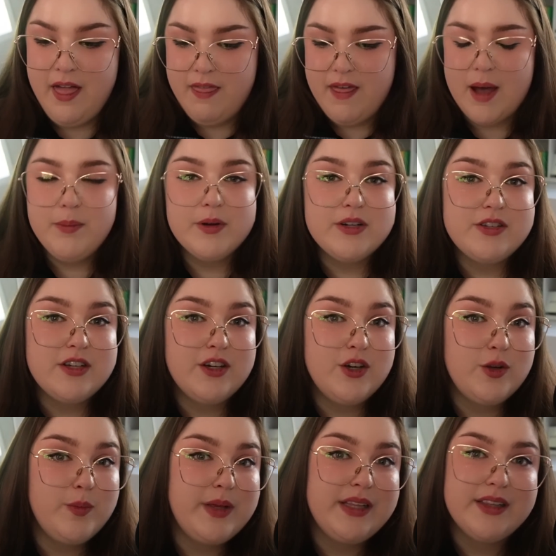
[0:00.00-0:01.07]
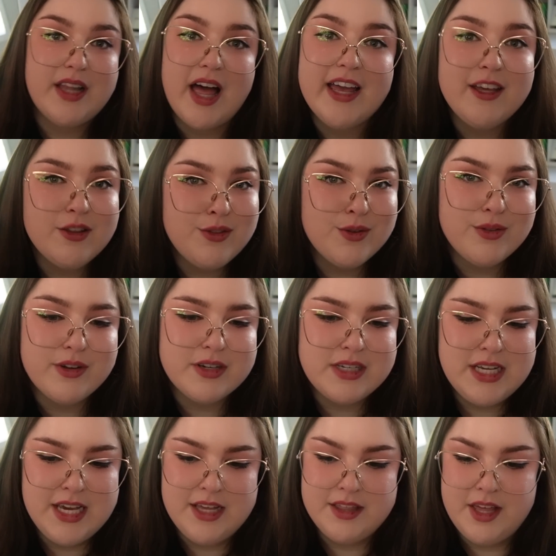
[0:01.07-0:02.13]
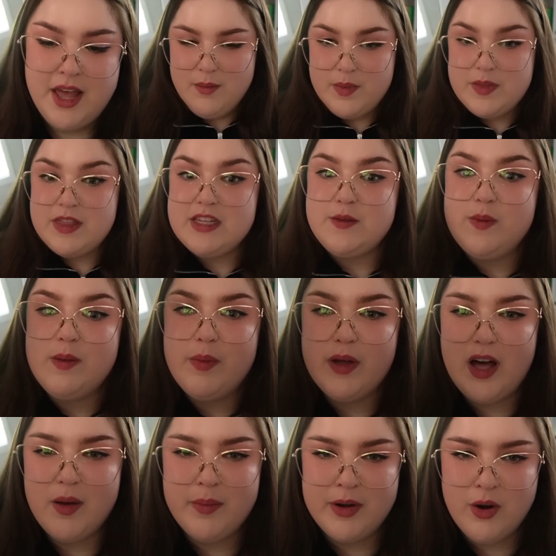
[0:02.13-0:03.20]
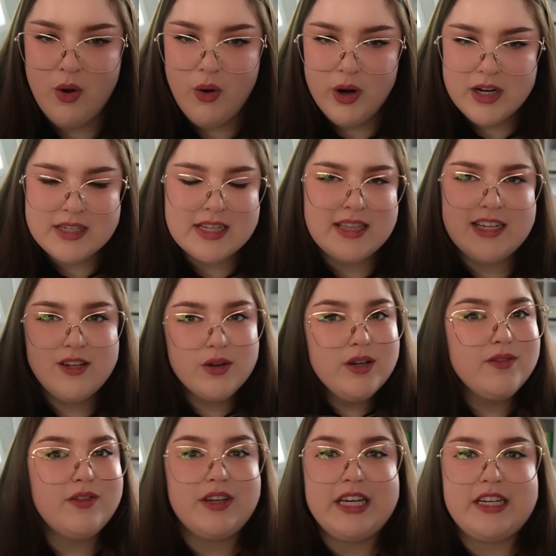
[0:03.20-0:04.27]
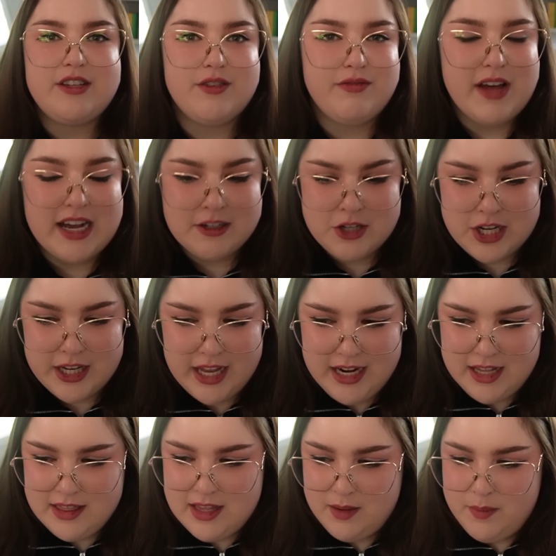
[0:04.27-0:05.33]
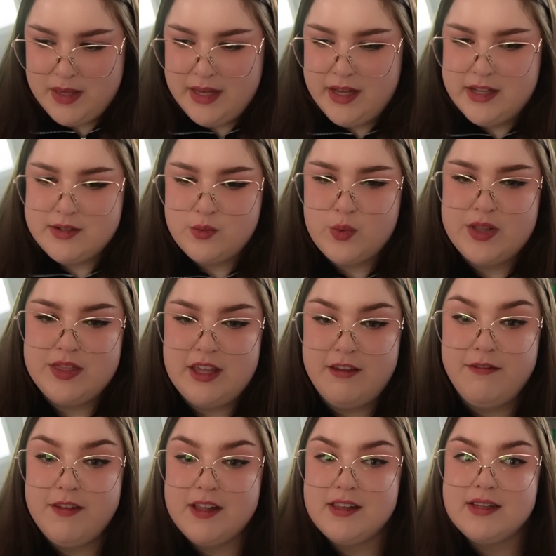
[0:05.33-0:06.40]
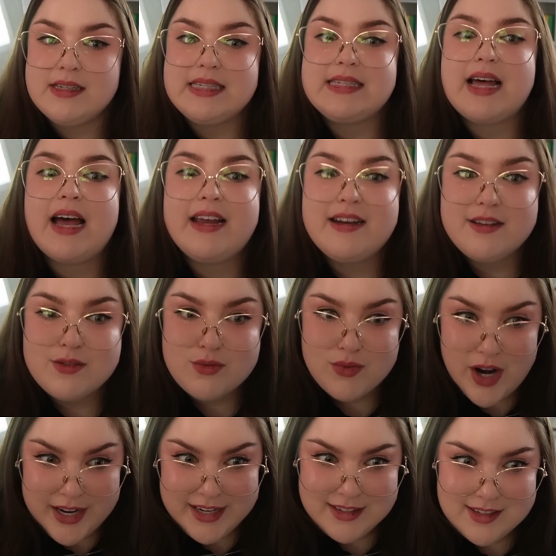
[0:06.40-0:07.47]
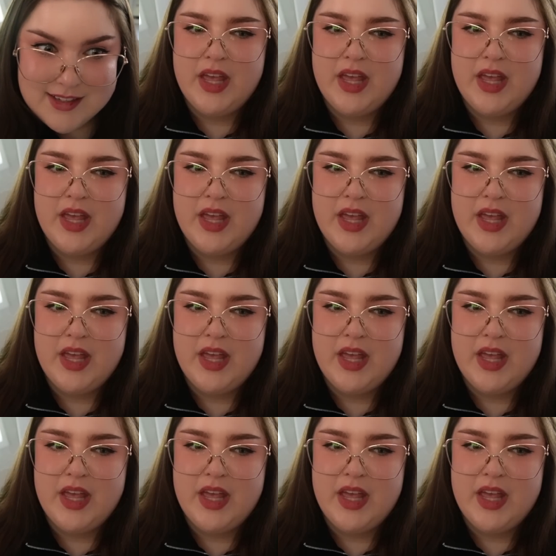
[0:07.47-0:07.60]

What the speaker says: That person could be lying through their teeth, but these people come in hordes and they don't even need to fact check anything because what they feel inside is right.